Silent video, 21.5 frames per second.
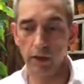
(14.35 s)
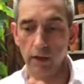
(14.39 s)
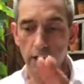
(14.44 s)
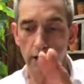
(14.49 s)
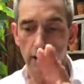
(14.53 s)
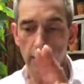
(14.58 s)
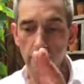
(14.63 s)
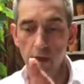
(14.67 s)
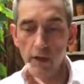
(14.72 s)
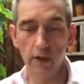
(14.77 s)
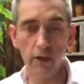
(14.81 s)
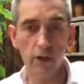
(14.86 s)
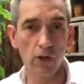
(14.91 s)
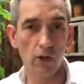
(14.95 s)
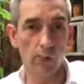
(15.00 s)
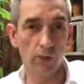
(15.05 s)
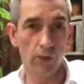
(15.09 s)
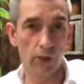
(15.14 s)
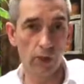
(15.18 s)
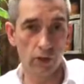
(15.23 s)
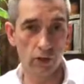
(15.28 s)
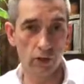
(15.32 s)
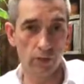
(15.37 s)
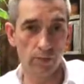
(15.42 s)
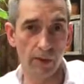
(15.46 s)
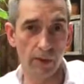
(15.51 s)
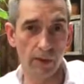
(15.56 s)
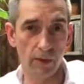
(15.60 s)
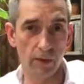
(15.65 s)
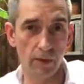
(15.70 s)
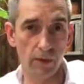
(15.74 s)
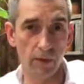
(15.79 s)
then the operations
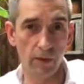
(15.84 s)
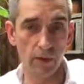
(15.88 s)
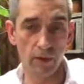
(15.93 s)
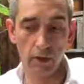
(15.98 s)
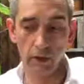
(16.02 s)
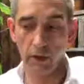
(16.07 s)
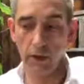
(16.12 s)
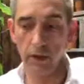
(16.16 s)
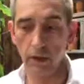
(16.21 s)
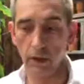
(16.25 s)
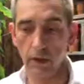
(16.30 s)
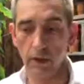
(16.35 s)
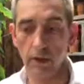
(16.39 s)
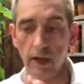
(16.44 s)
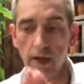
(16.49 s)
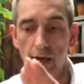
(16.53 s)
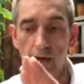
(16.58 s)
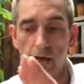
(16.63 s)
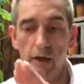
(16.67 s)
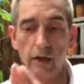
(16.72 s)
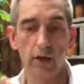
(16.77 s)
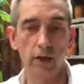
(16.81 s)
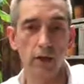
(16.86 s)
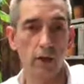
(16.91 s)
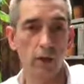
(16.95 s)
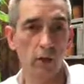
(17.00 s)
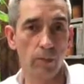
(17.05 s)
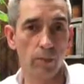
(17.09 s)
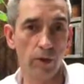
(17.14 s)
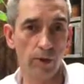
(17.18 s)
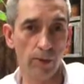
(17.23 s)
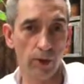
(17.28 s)
manual, then the
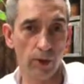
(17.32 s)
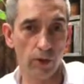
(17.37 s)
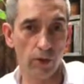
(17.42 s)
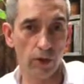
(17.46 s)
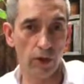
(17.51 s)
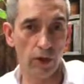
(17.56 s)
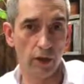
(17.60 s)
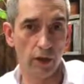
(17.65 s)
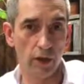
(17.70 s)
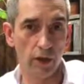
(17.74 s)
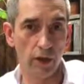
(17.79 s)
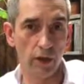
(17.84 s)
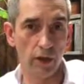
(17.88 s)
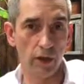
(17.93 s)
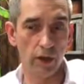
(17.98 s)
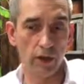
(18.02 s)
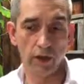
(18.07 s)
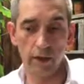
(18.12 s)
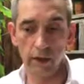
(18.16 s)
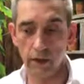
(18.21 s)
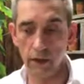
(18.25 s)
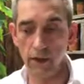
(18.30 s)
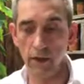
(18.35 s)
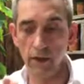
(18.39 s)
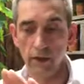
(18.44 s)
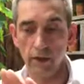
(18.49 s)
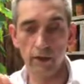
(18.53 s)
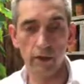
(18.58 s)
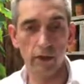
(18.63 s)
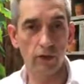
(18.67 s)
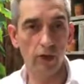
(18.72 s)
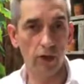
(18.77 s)
company brochure, then
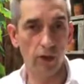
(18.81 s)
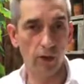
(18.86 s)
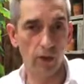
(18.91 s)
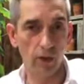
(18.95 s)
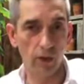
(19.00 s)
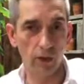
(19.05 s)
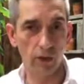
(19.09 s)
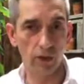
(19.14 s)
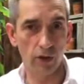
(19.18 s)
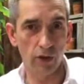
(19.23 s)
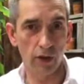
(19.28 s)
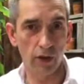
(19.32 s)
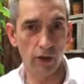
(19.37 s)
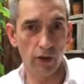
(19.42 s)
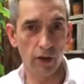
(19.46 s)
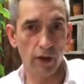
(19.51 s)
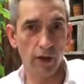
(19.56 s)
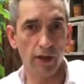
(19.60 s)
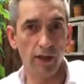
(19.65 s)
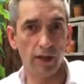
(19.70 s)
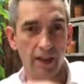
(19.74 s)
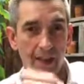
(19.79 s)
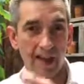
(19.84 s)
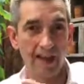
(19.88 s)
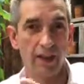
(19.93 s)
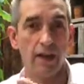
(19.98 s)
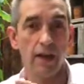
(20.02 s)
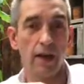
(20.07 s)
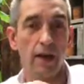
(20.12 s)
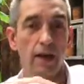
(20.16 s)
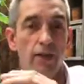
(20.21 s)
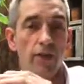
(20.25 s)
the deal brochure,
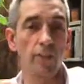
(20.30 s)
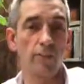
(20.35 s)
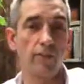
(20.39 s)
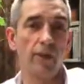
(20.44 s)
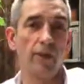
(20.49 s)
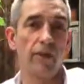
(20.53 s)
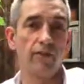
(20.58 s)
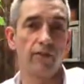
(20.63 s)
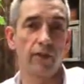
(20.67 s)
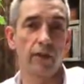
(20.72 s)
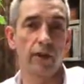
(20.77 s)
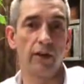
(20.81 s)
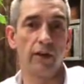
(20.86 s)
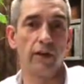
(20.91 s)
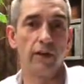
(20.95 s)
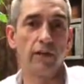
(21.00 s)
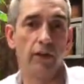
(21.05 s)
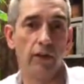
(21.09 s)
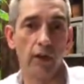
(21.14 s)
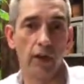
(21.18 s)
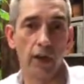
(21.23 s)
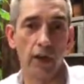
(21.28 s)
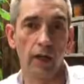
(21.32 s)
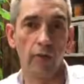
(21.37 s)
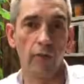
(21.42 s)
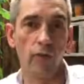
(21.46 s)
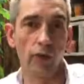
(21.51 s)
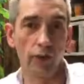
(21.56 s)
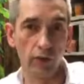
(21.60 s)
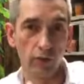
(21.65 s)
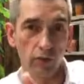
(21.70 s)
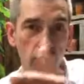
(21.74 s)
then the brag file. And I'll
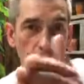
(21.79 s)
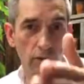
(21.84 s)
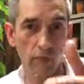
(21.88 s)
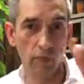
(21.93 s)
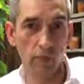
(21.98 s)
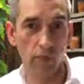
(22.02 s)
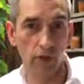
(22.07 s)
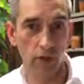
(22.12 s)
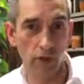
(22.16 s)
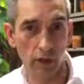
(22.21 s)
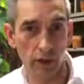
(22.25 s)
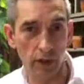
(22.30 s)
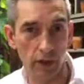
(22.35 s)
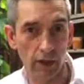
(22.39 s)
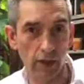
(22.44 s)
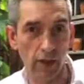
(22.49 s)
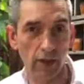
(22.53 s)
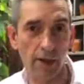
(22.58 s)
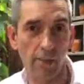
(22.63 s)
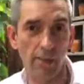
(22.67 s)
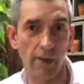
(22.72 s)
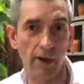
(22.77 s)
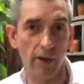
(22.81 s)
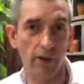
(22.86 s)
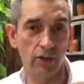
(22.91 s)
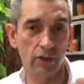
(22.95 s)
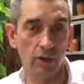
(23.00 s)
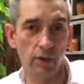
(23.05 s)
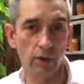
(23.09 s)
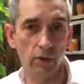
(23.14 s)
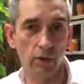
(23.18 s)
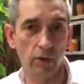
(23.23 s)
run through them kind of step by
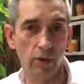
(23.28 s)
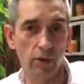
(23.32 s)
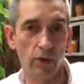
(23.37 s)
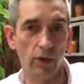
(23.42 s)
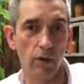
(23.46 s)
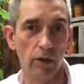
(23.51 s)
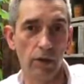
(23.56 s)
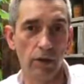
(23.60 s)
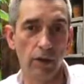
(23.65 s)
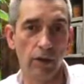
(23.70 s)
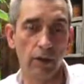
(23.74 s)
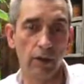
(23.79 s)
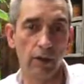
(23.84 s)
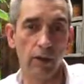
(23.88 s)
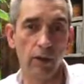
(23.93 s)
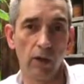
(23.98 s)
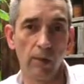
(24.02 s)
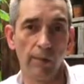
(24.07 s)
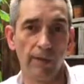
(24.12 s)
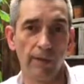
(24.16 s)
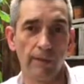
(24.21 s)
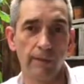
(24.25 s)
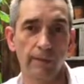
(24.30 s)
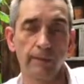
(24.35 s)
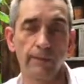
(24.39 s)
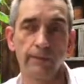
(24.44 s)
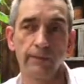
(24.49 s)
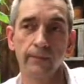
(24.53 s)
step so you know exactly what I mean.